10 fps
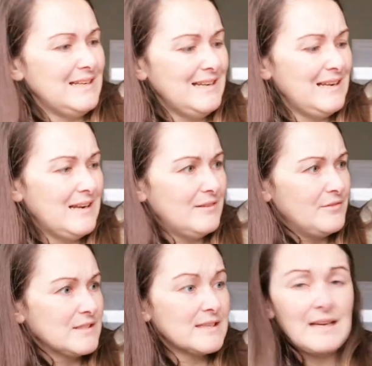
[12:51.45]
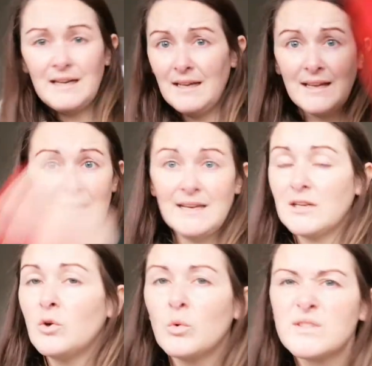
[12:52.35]
I love this colour. Again, I
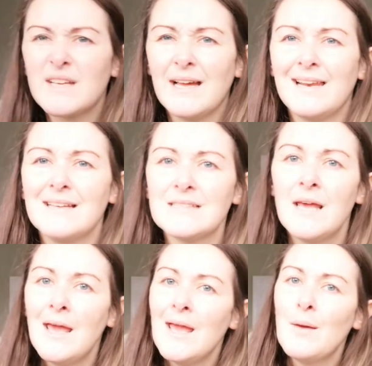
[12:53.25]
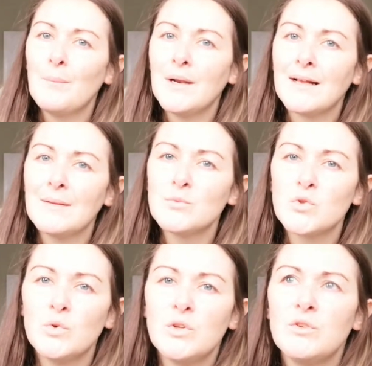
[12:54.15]
had loads of colours, but like I'm
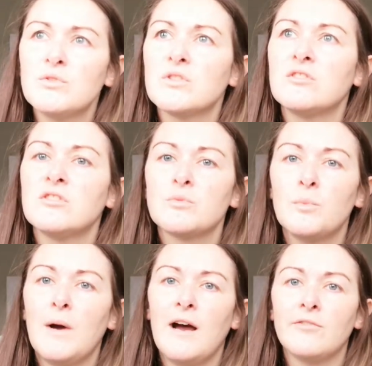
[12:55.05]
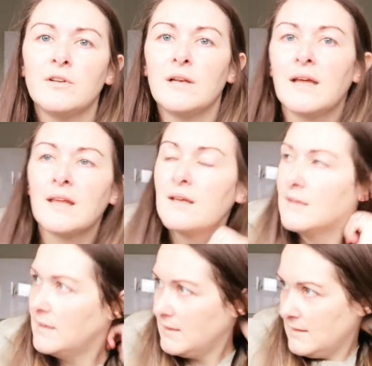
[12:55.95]
so used to just having like
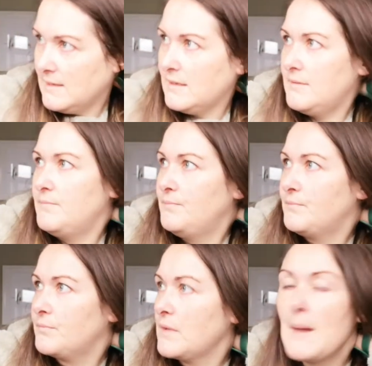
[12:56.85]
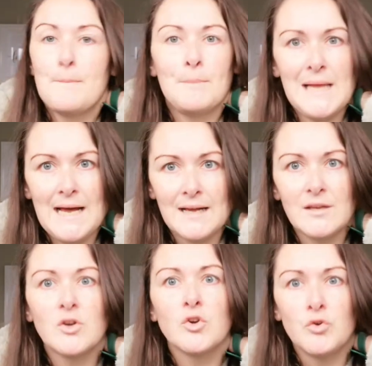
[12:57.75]

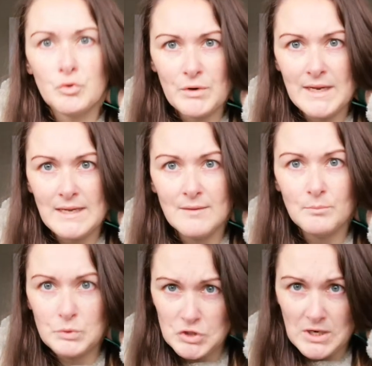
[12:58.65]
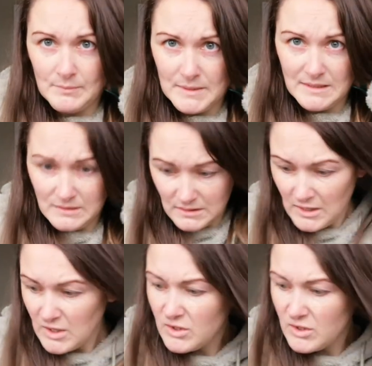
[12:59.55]
black, grey pyjamas.